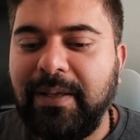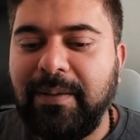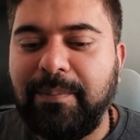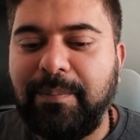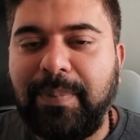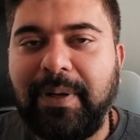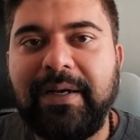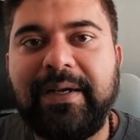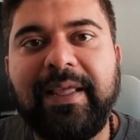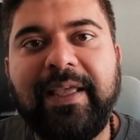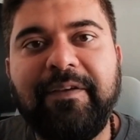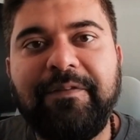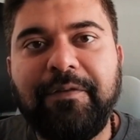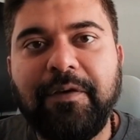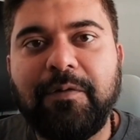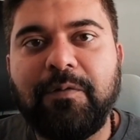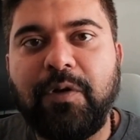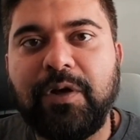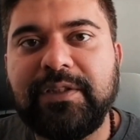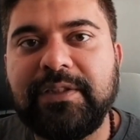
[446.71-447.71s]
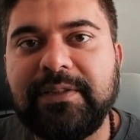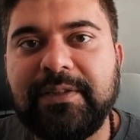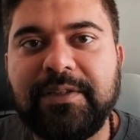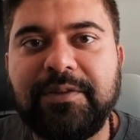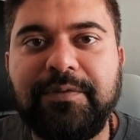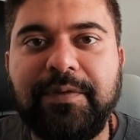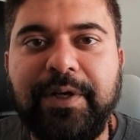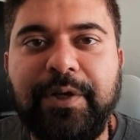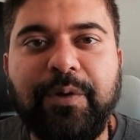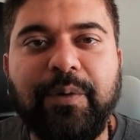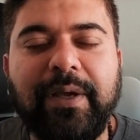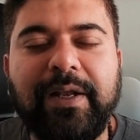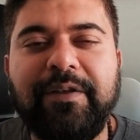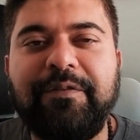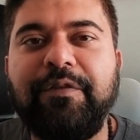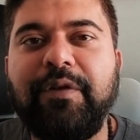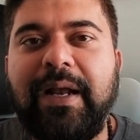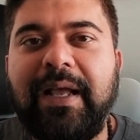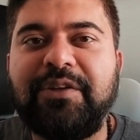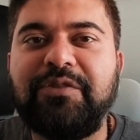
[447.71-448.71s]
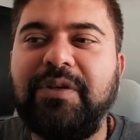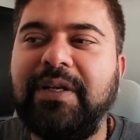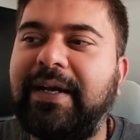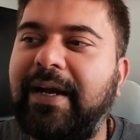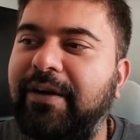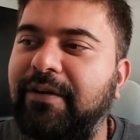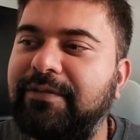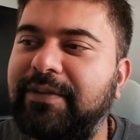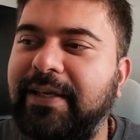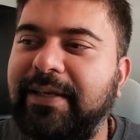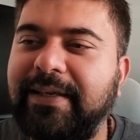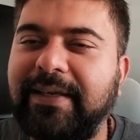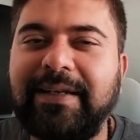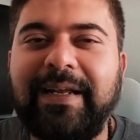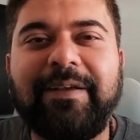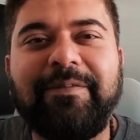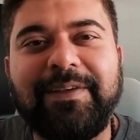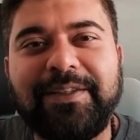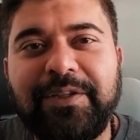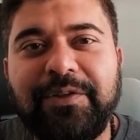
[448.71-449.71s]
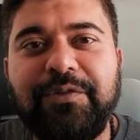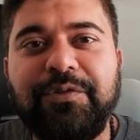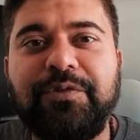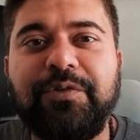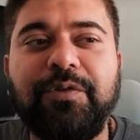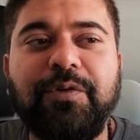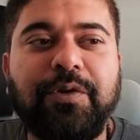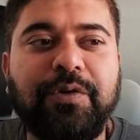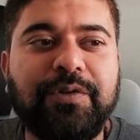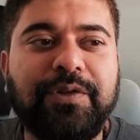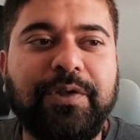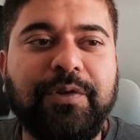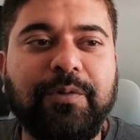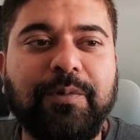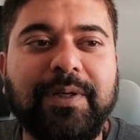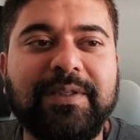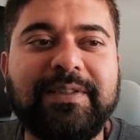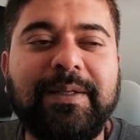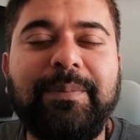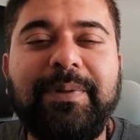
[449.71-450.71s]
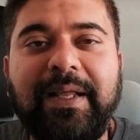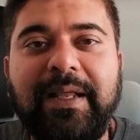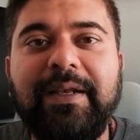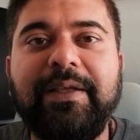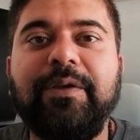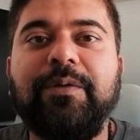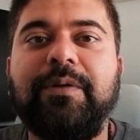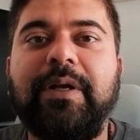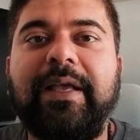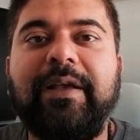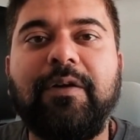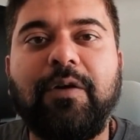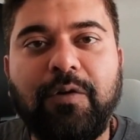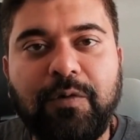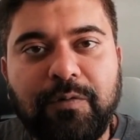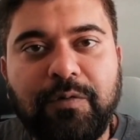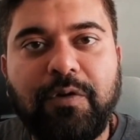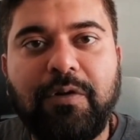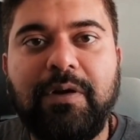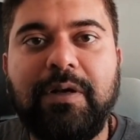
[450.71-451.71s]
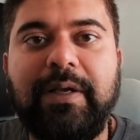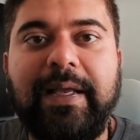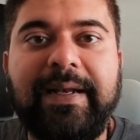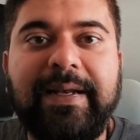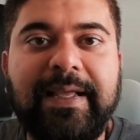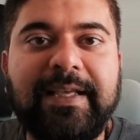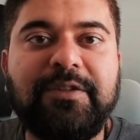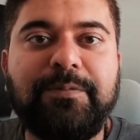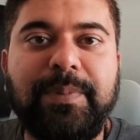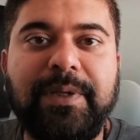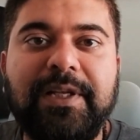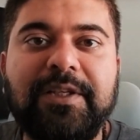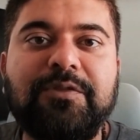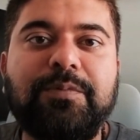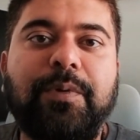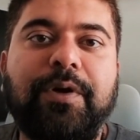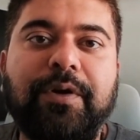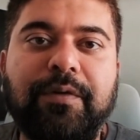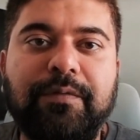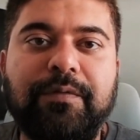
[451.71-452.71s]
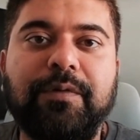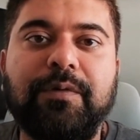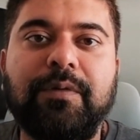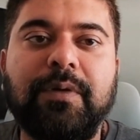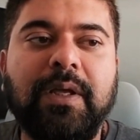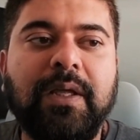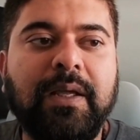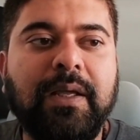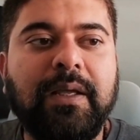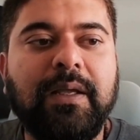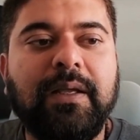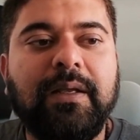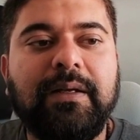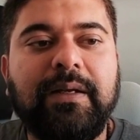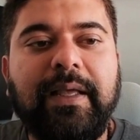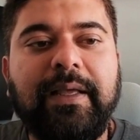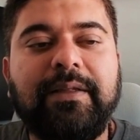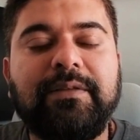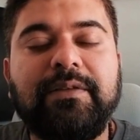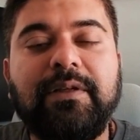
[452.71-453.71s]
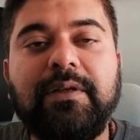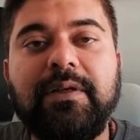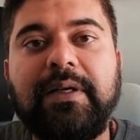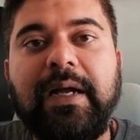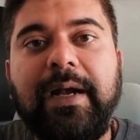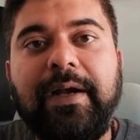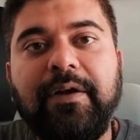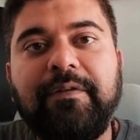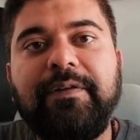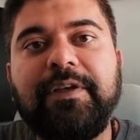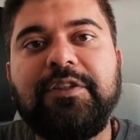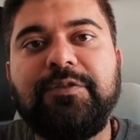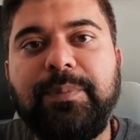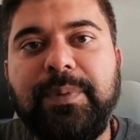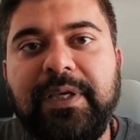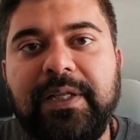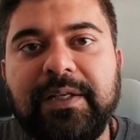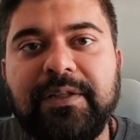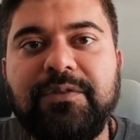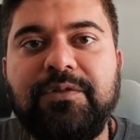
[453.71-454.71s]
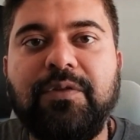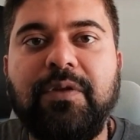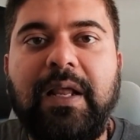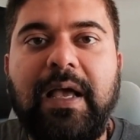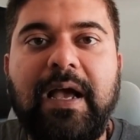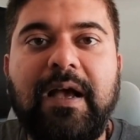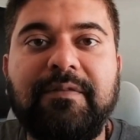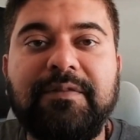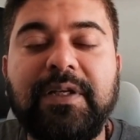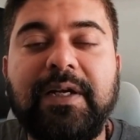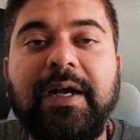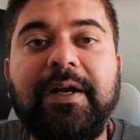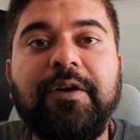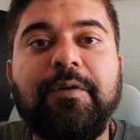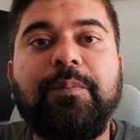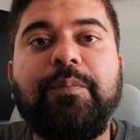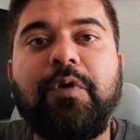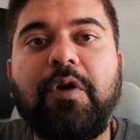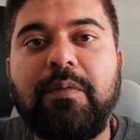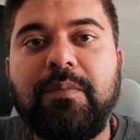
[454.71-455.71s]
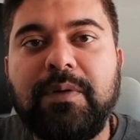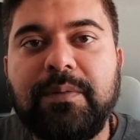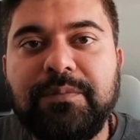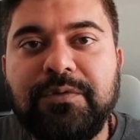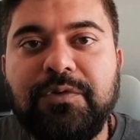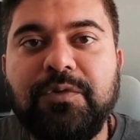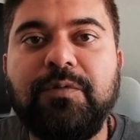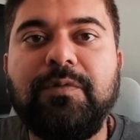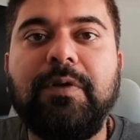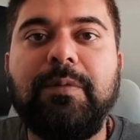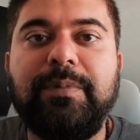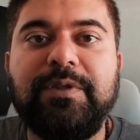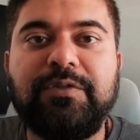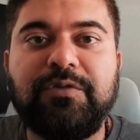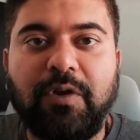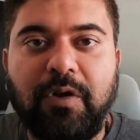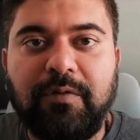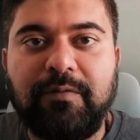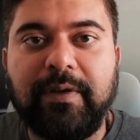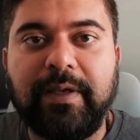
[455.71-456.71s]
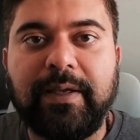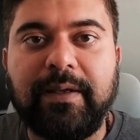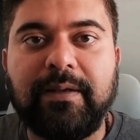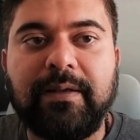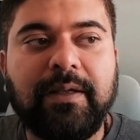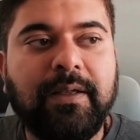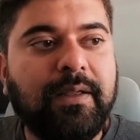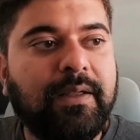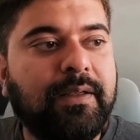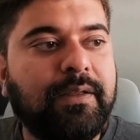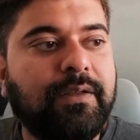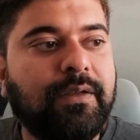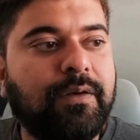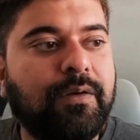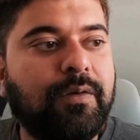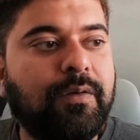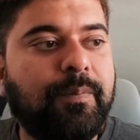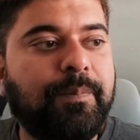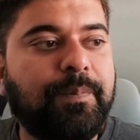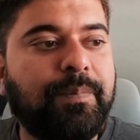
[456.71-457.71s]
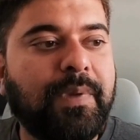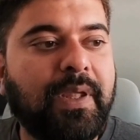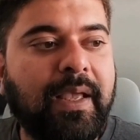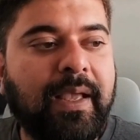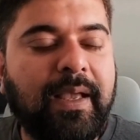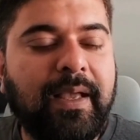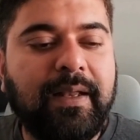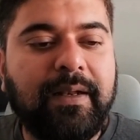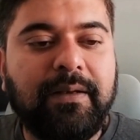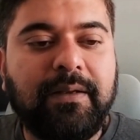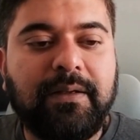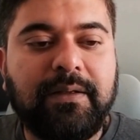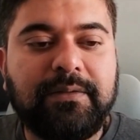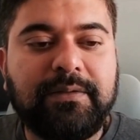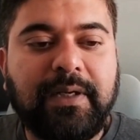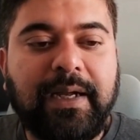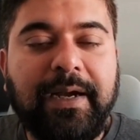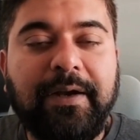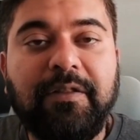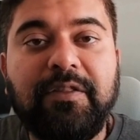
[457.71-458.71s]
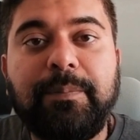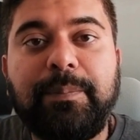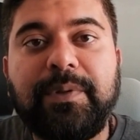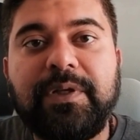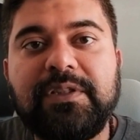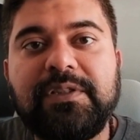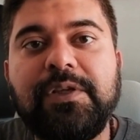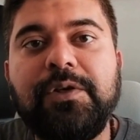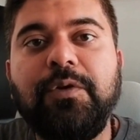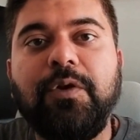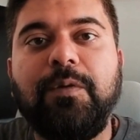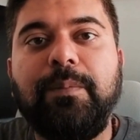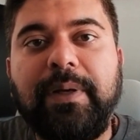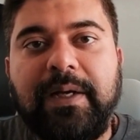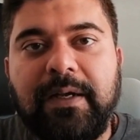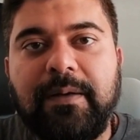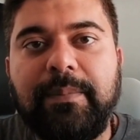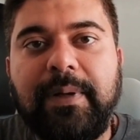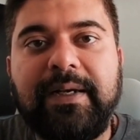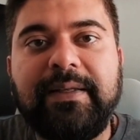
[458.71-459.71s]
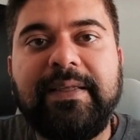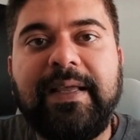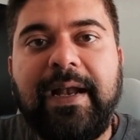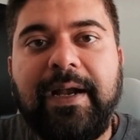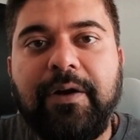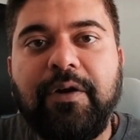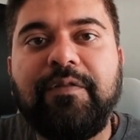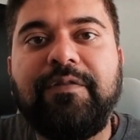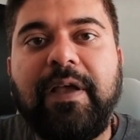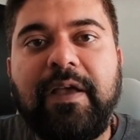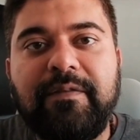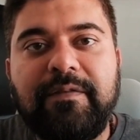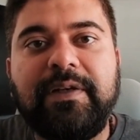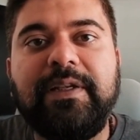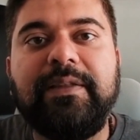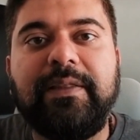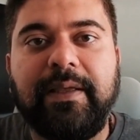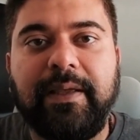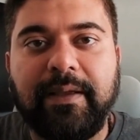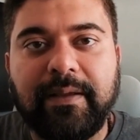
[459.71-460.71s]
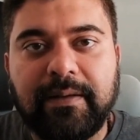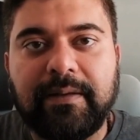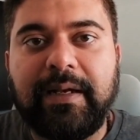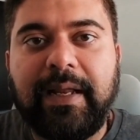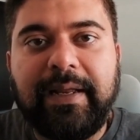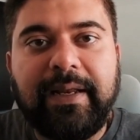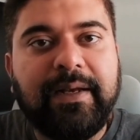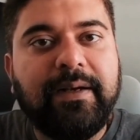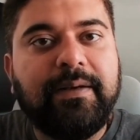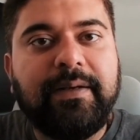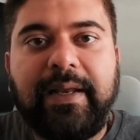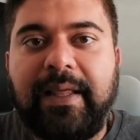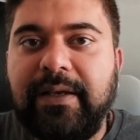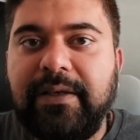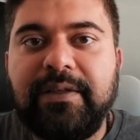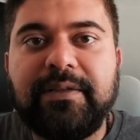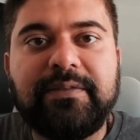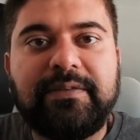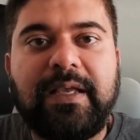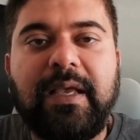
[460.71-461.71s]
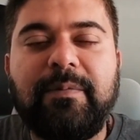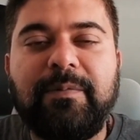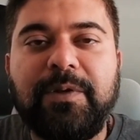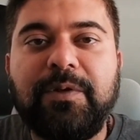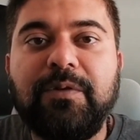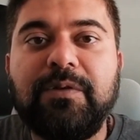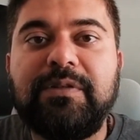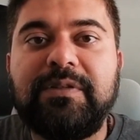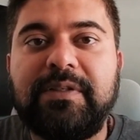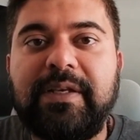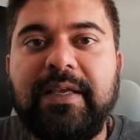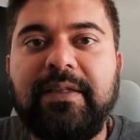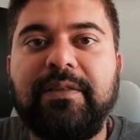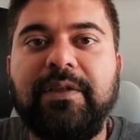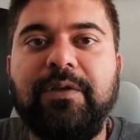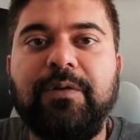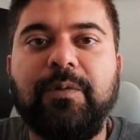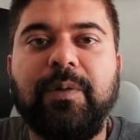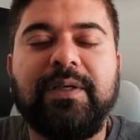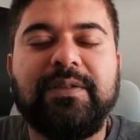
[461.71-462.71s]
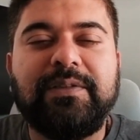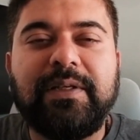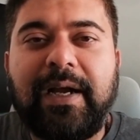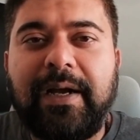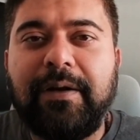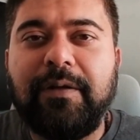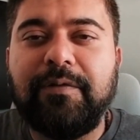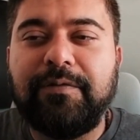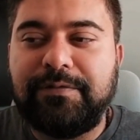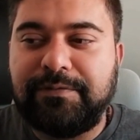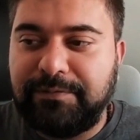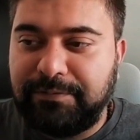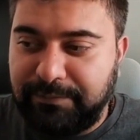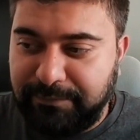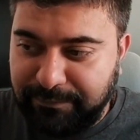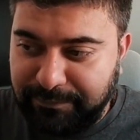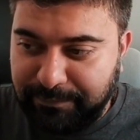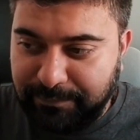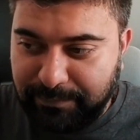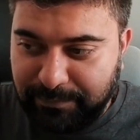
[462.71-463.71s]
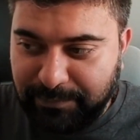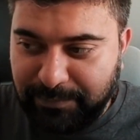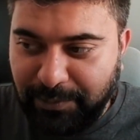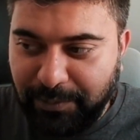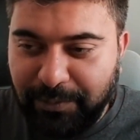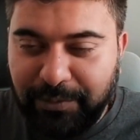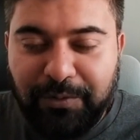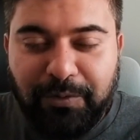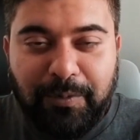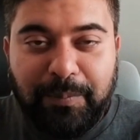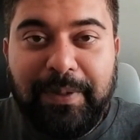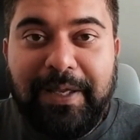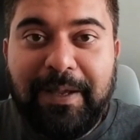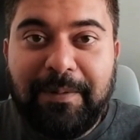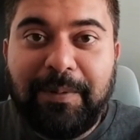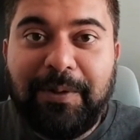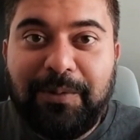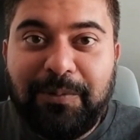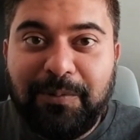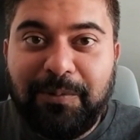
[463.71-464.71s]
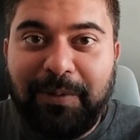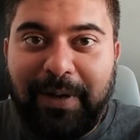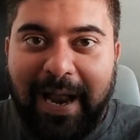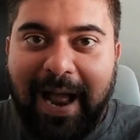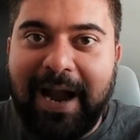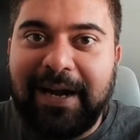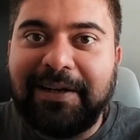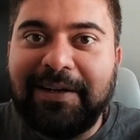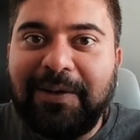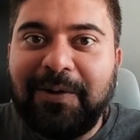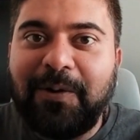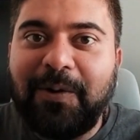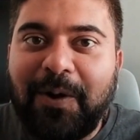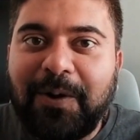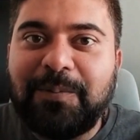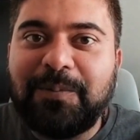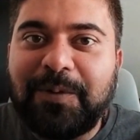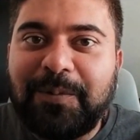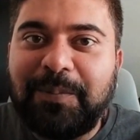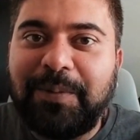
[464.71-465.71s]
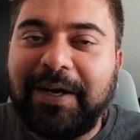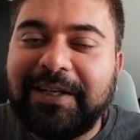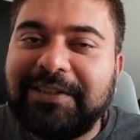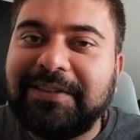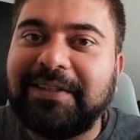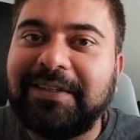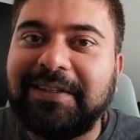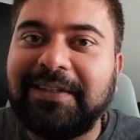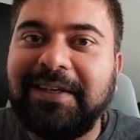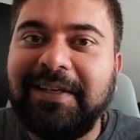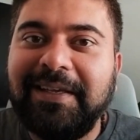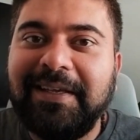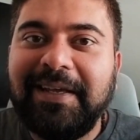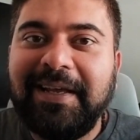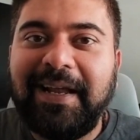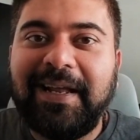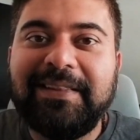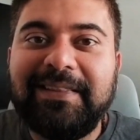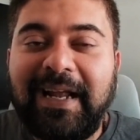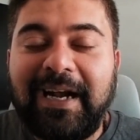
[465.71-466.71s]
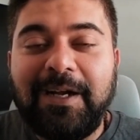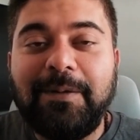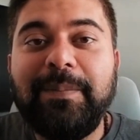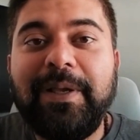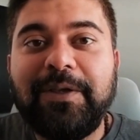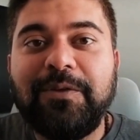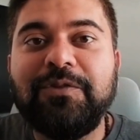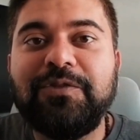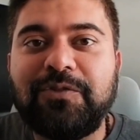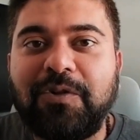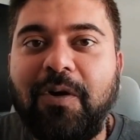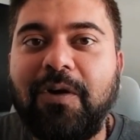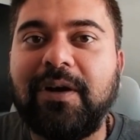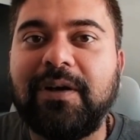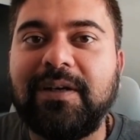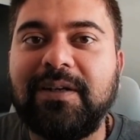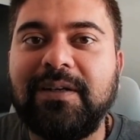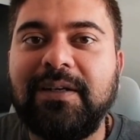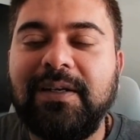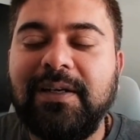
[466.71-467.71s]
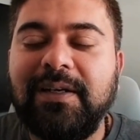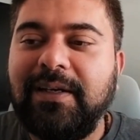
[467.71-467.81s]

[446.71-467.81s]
But if you're watching this video, and if you're actually kind of thinking like whether you should go to the US, I'm telling you, like, overall, an experience point of view, like the kind of experience you'll have, the kind of problems you will be solving, and the kind of the person you'll become at the end of everything, like in a 10 years time when you'll stay in the US, the kind of, you'll be able to handle a lot more pressure, and that will make you stronger.